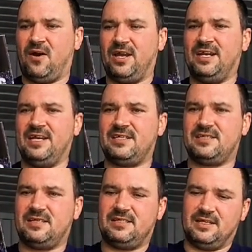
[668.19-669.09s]

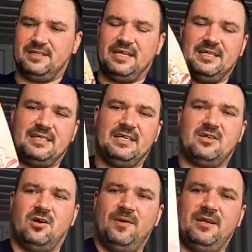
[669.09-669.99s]
Finest. This is a
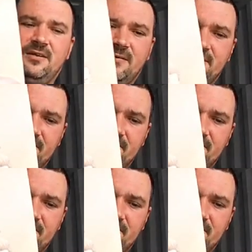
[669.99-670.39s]
DC comic.